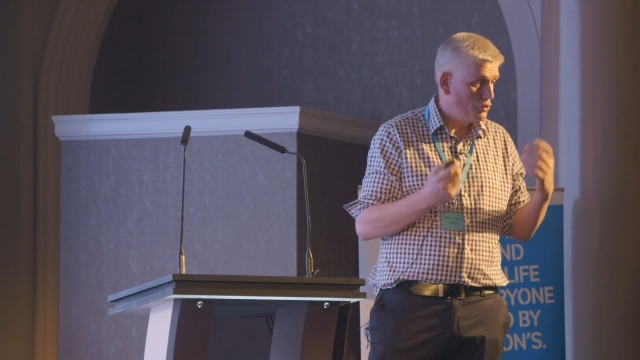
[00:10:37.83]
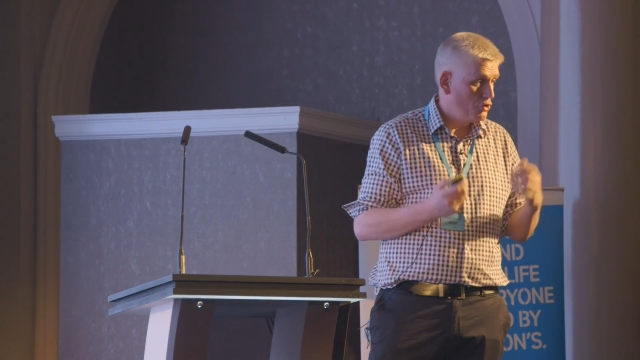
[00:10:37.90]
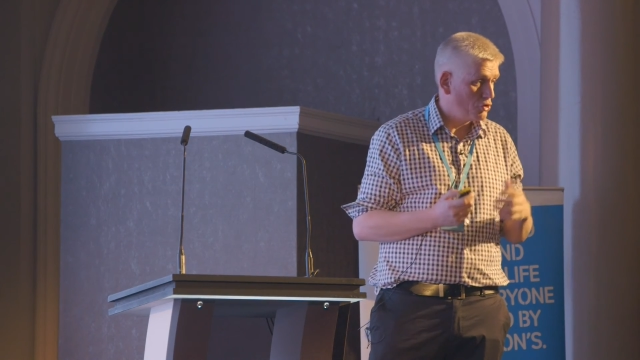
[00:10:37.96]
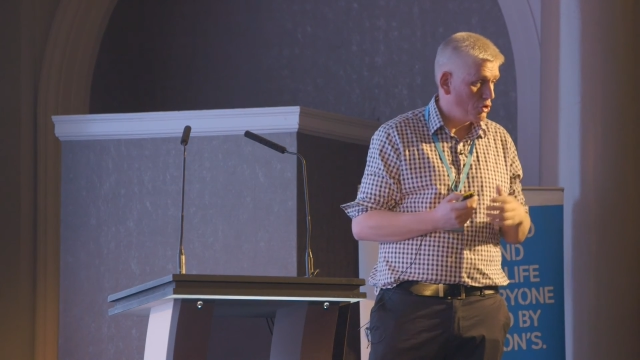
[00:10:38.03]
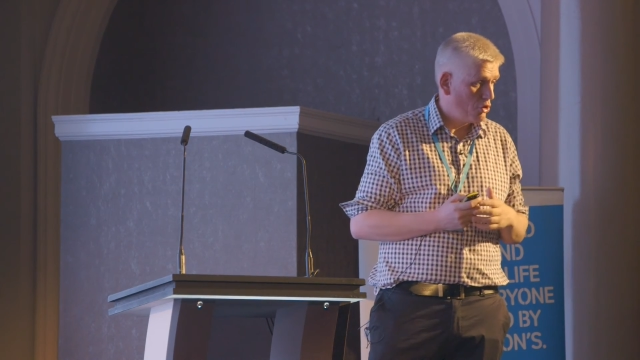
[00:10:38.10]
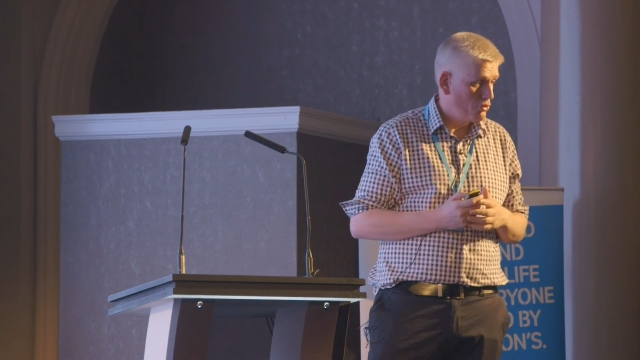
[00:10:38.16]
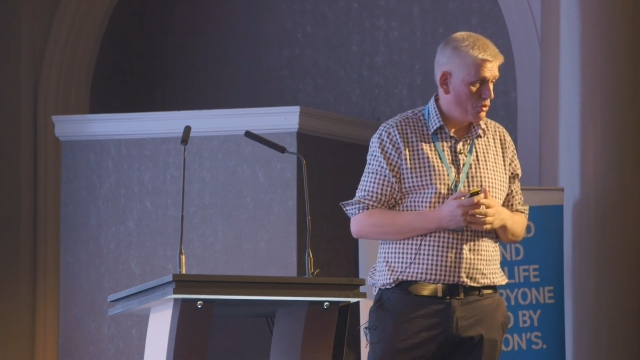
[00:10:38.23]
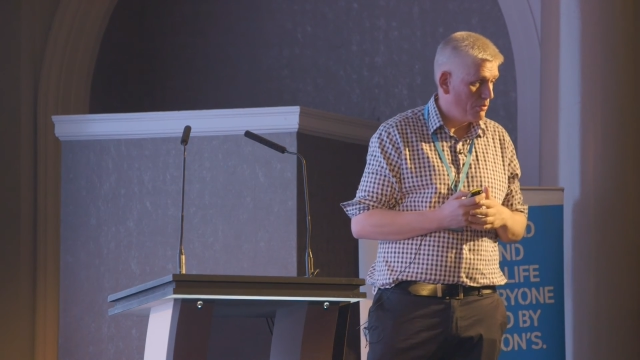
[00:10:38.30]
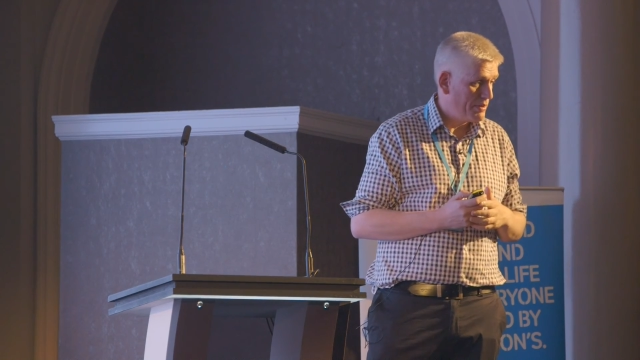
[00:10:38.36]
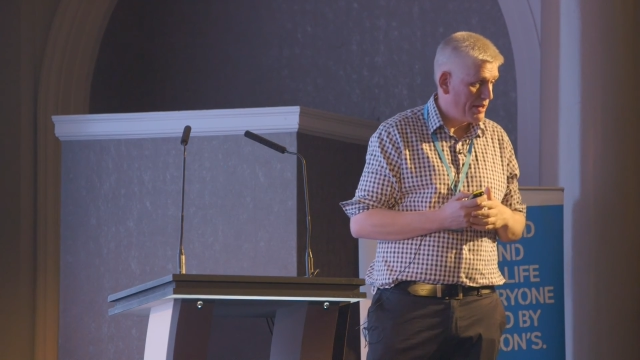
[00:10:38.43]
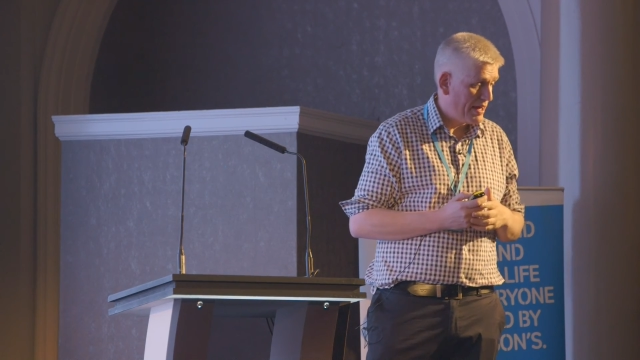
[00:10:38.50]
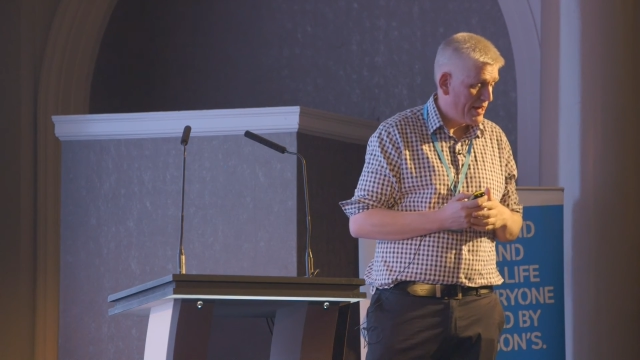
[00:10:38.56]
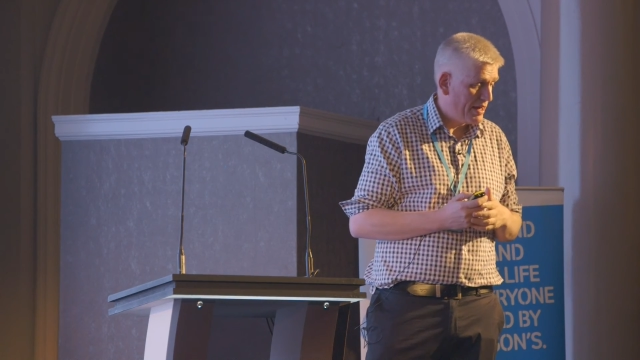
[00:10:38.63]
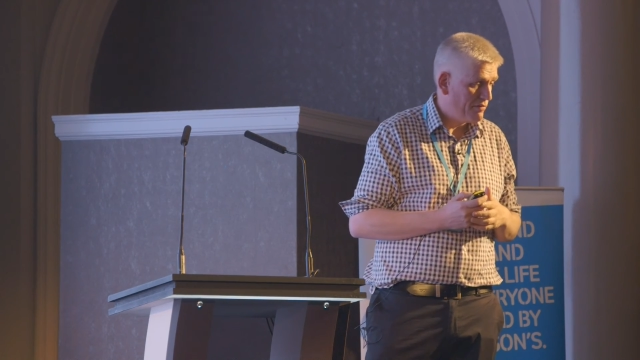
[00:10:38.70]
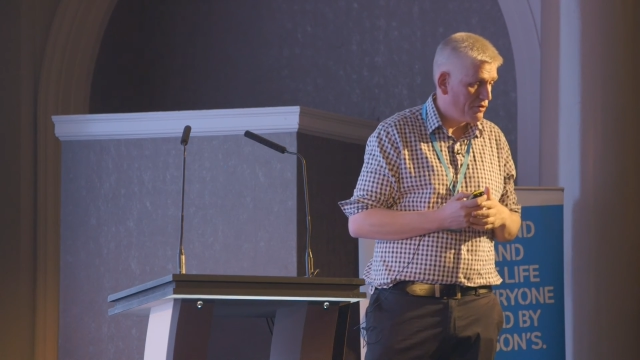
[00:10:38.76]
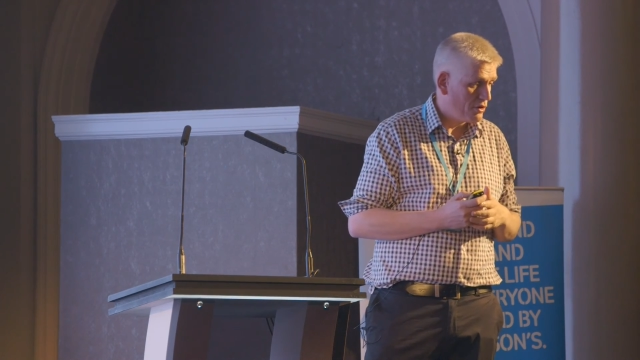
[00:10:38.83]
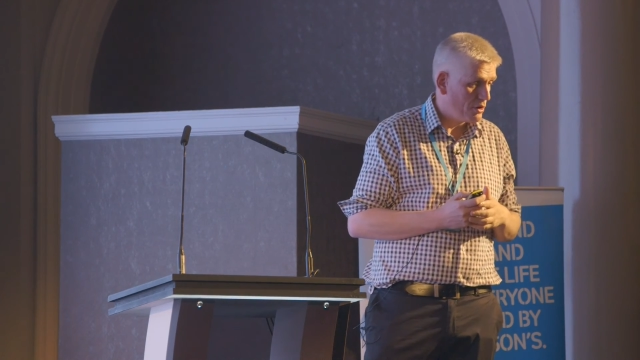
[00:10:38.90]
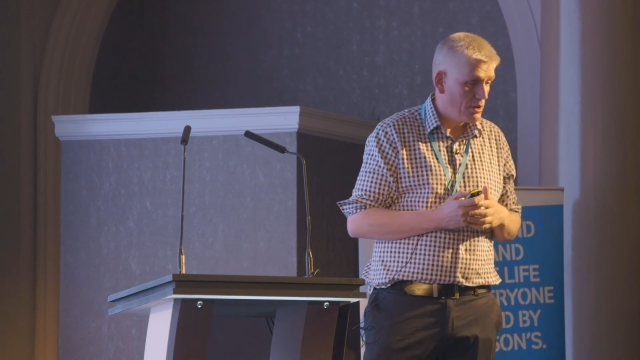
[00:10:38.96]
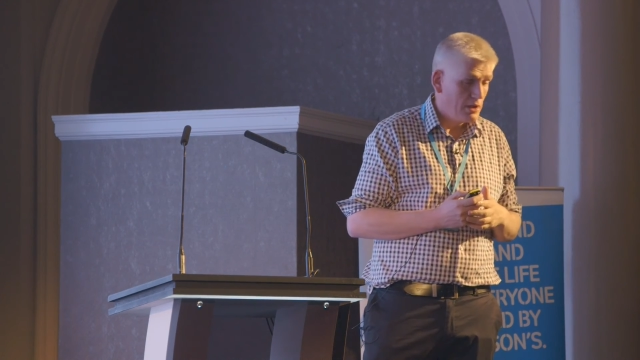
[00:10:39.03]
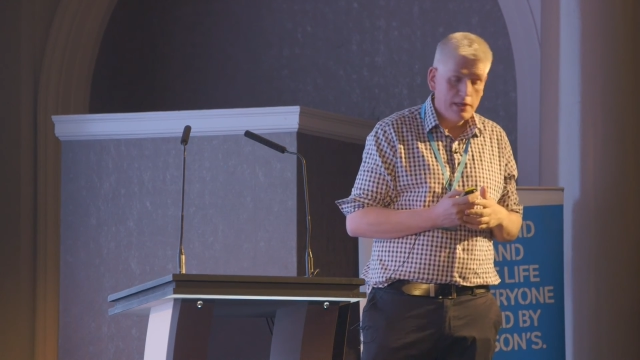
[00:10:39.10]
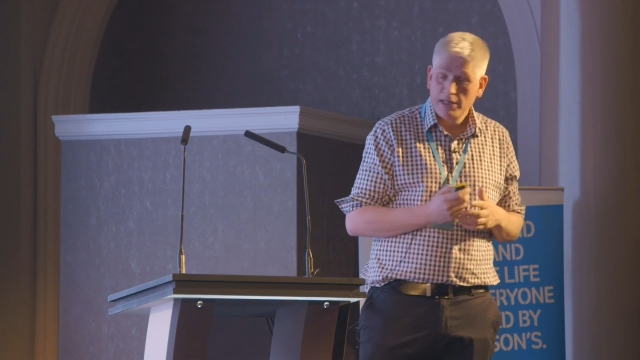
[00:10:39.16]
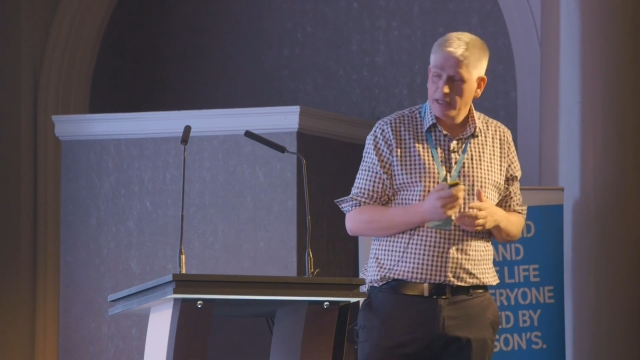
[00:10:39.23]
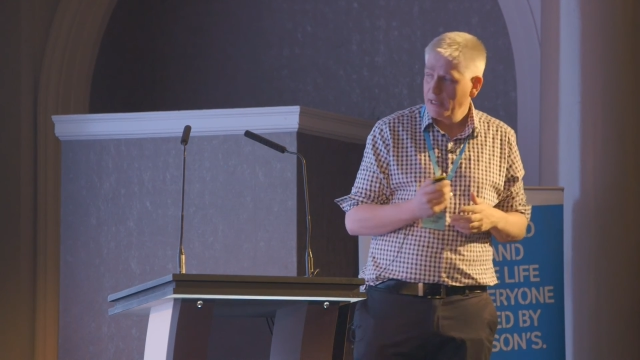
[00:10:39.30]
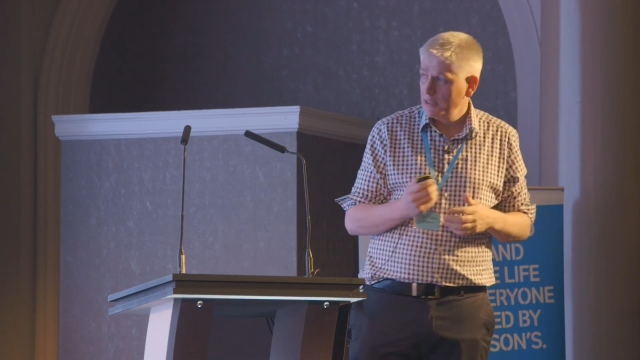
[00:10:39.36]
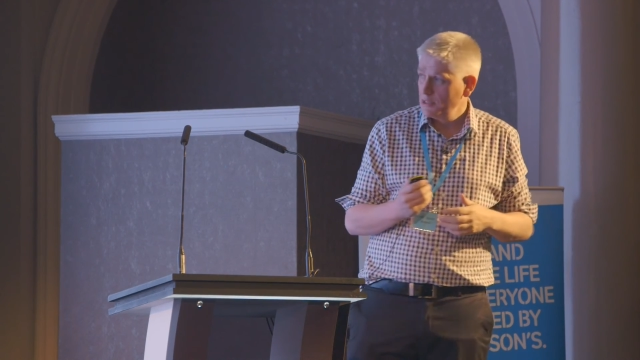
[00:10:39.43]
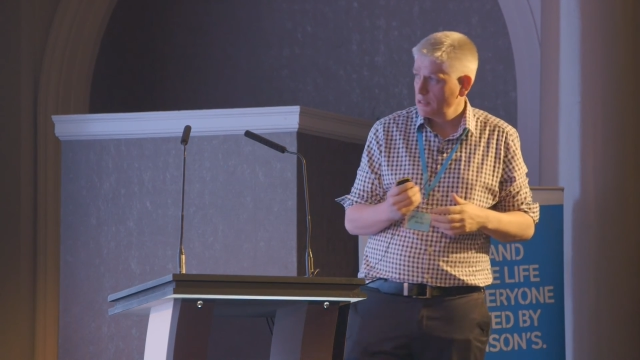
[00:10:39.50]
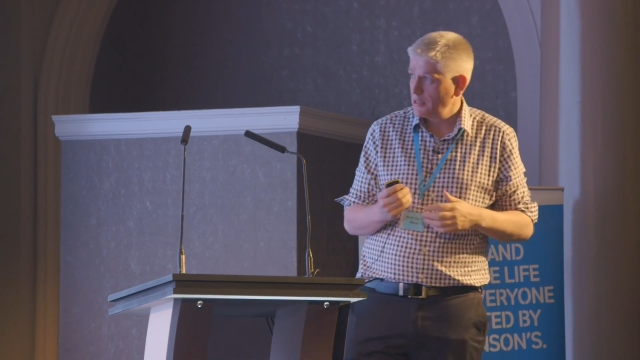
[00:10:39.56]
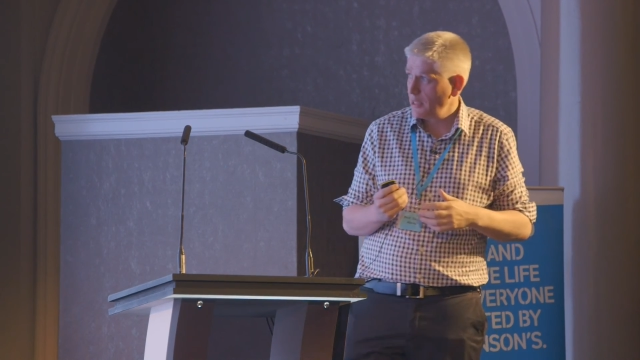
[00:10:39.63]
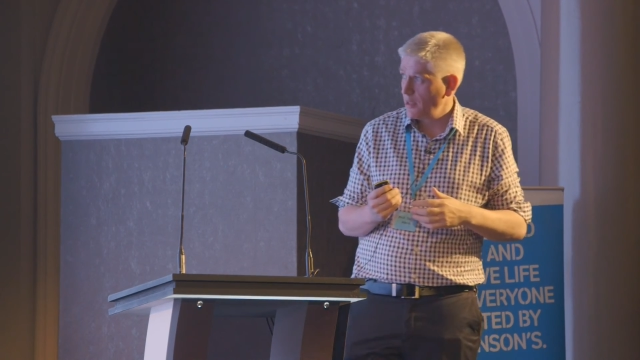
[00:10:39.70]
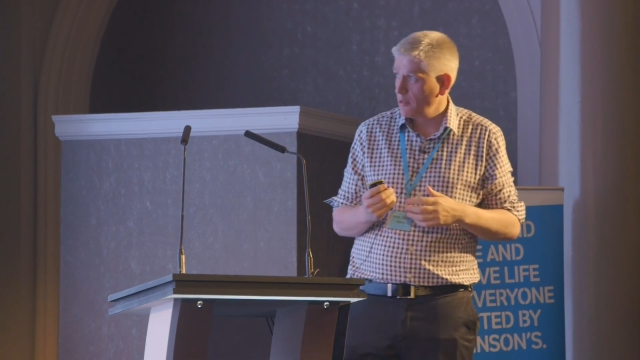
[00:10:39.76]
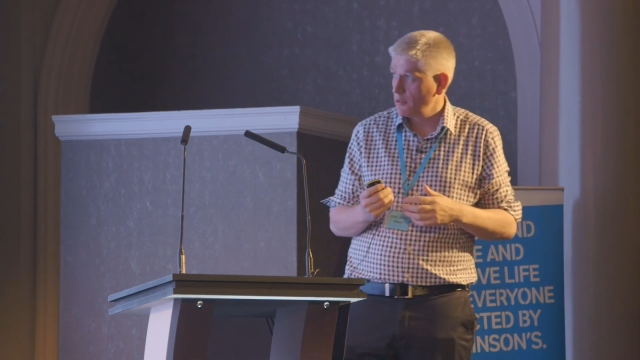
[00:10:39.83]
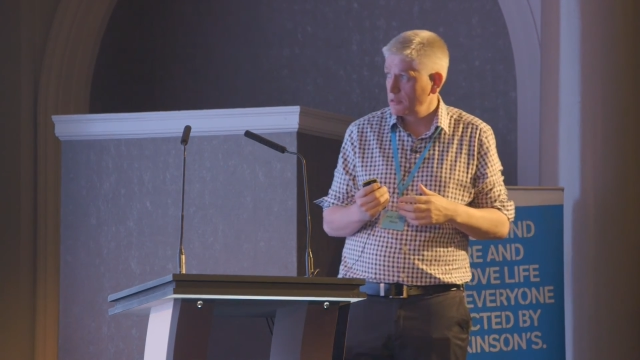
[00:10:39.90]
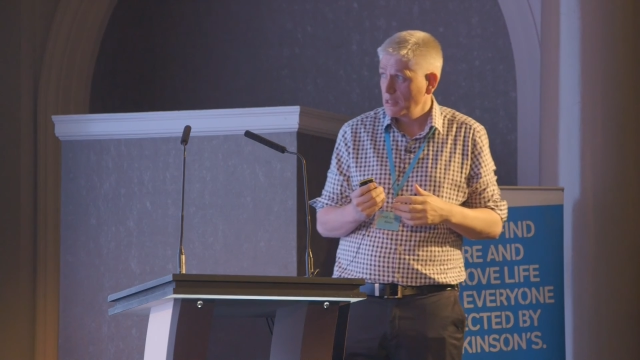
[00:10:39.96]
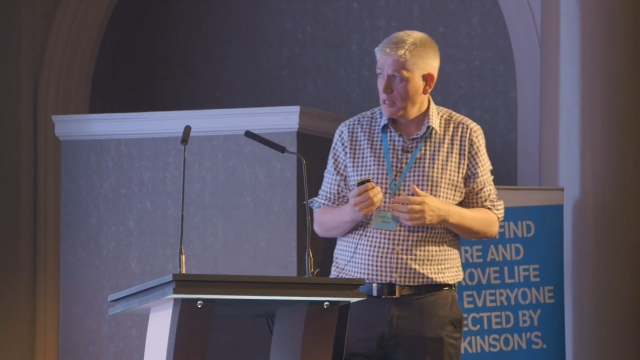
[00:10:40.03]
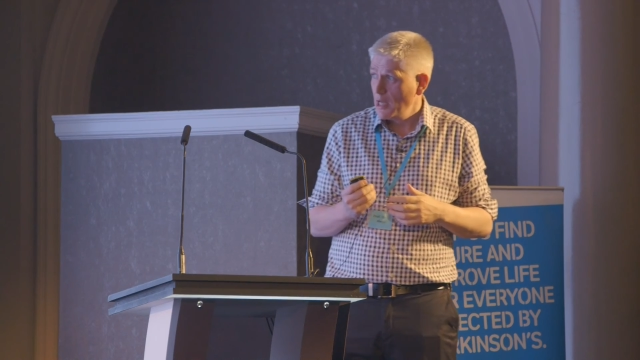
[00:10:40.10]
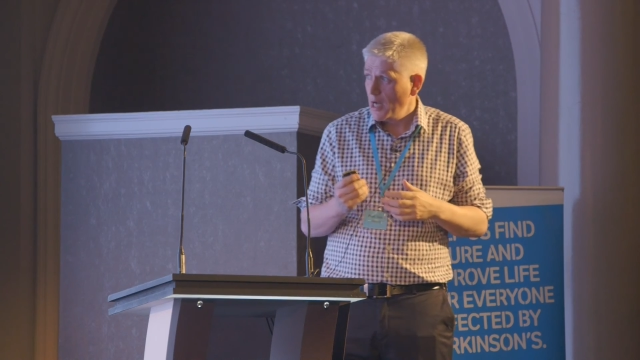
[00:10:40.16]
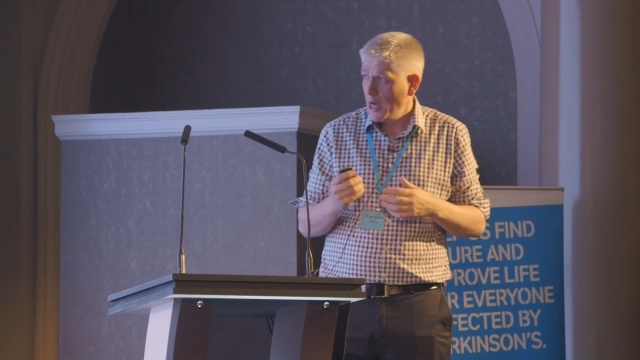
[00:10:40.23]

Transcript: neuronal behavior in cells,